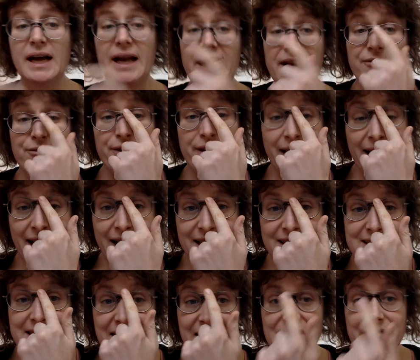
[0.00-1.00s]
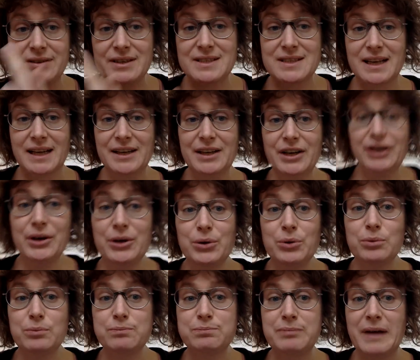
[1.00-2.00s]
Every AIDS activist I
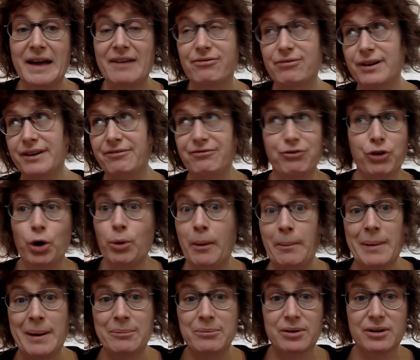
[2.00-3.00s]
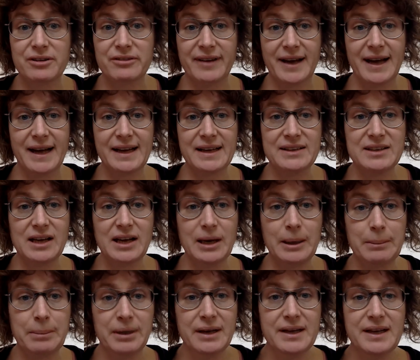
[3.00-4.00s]
know, every former member of ACT
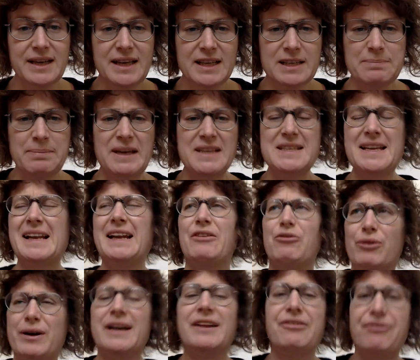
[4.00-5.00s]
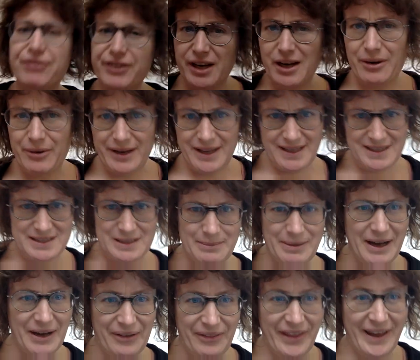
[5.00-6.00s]
UP, is basically really furious
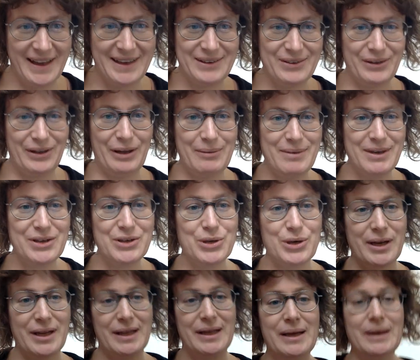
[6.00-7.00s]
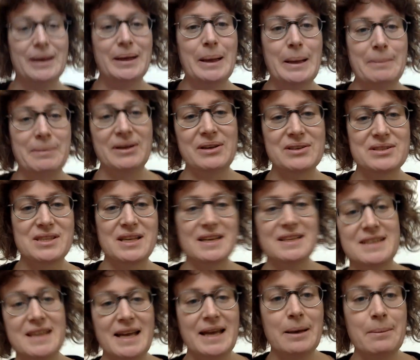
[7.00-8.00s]
about that documentary because
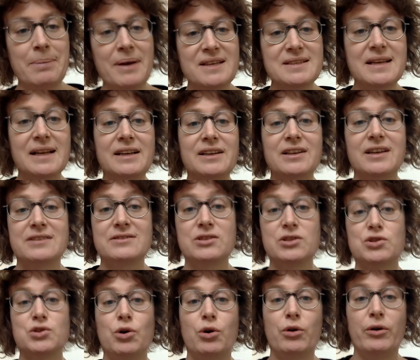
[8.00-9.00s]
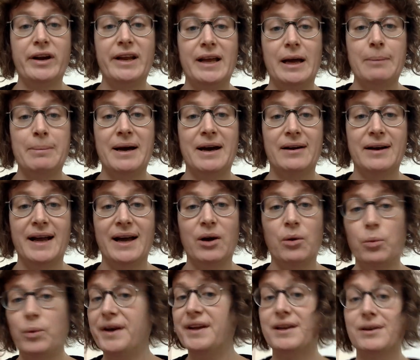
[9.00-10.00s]
they say it basically turns a story about
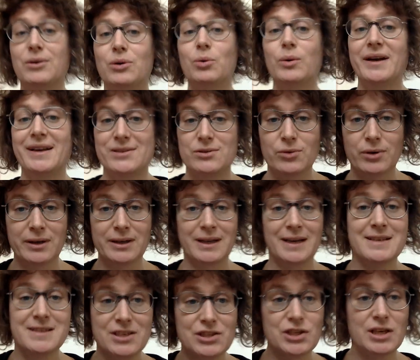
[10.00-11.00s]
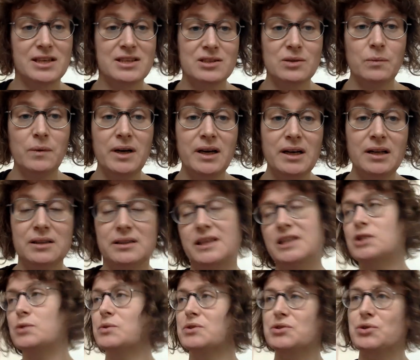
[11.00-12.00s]
how weirdo queers organised to change the world
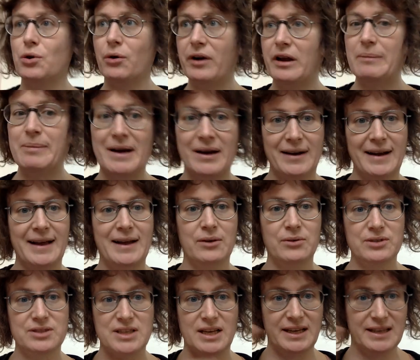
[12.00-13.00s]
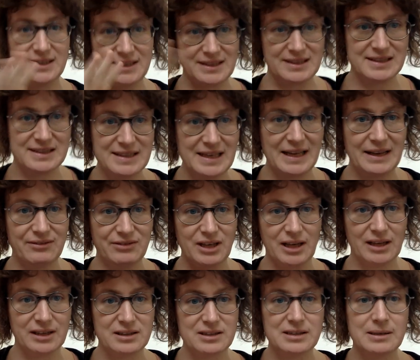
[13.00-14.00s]
into a story about how scientists saved
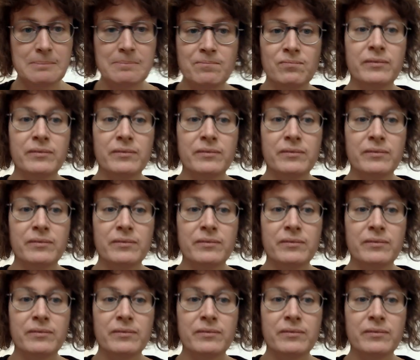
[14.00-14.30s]
us.